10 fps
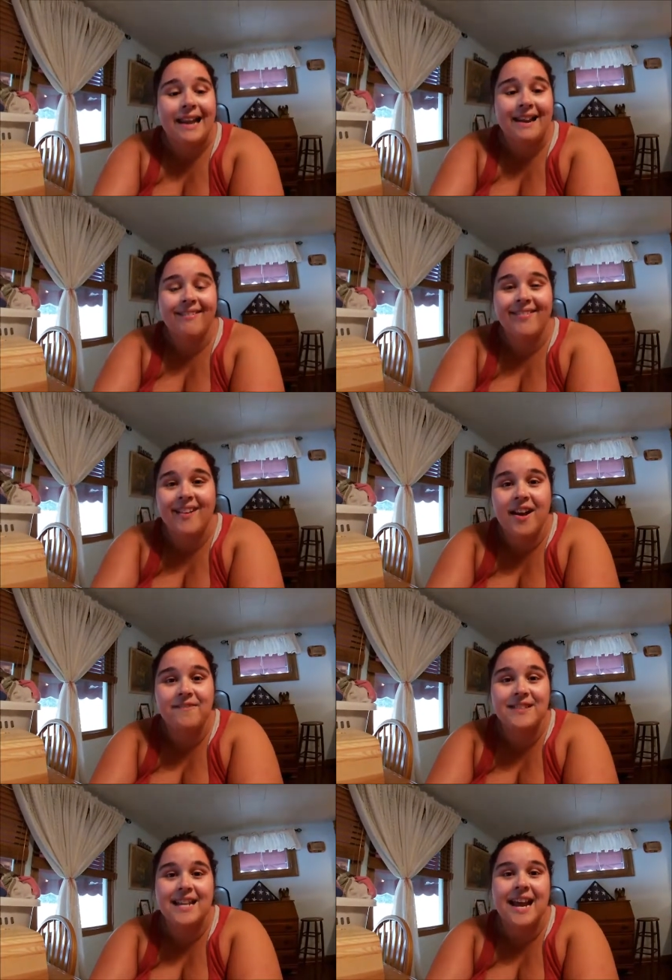wedding
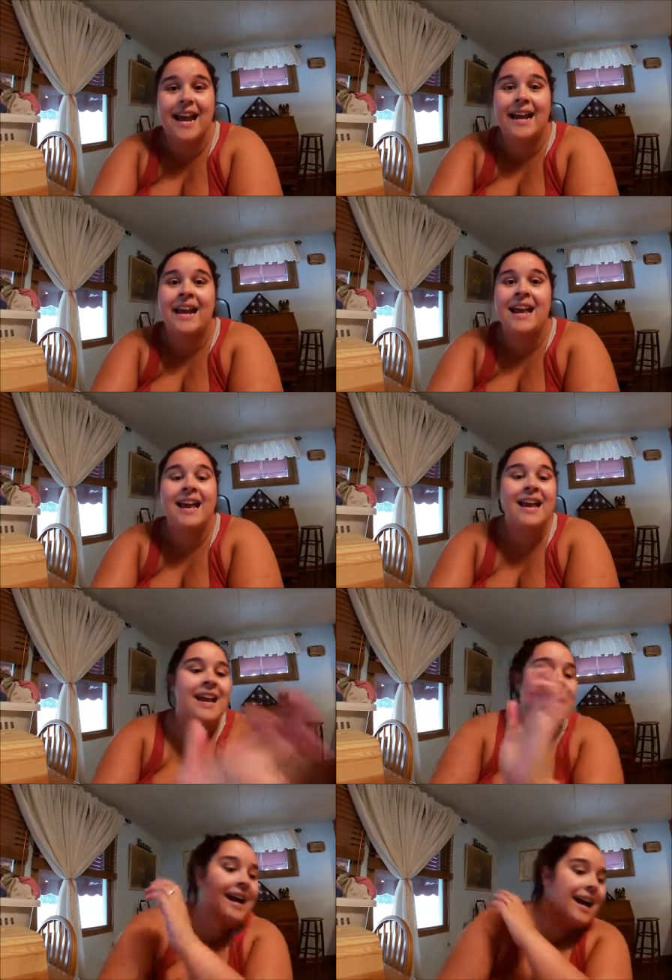stuff today.
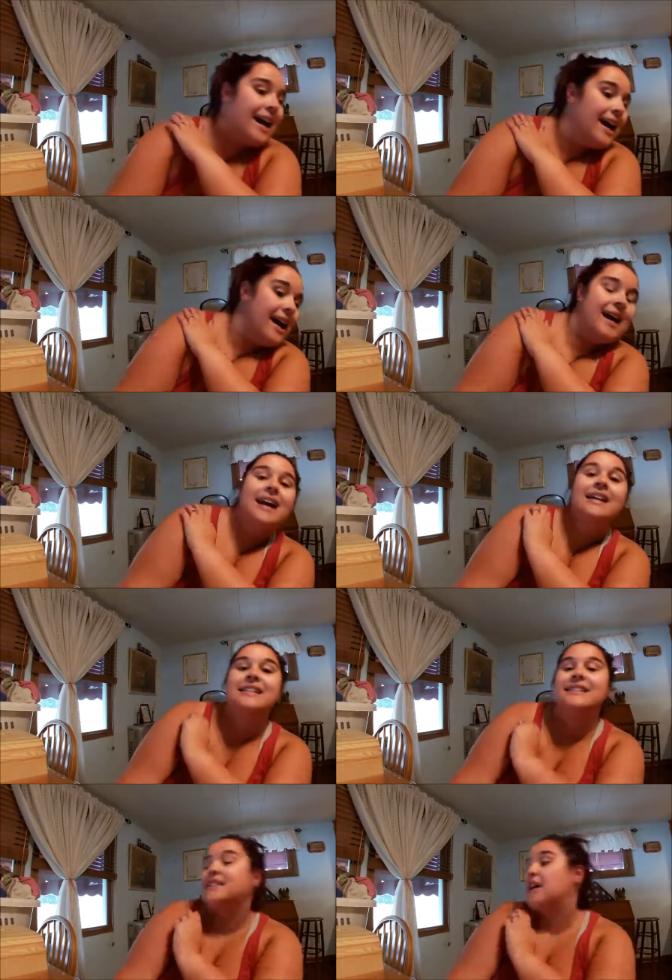It
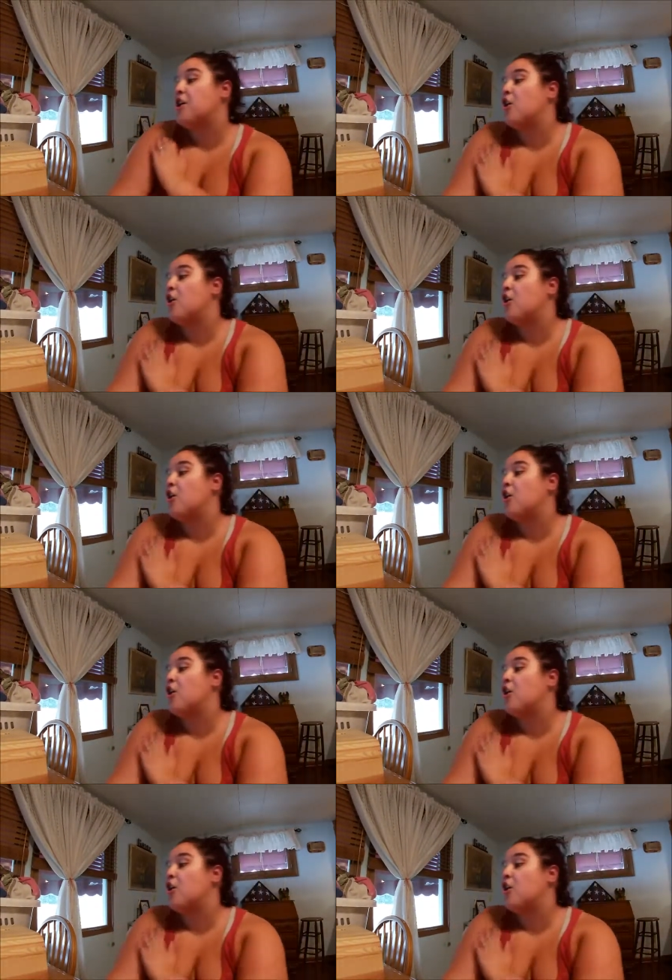is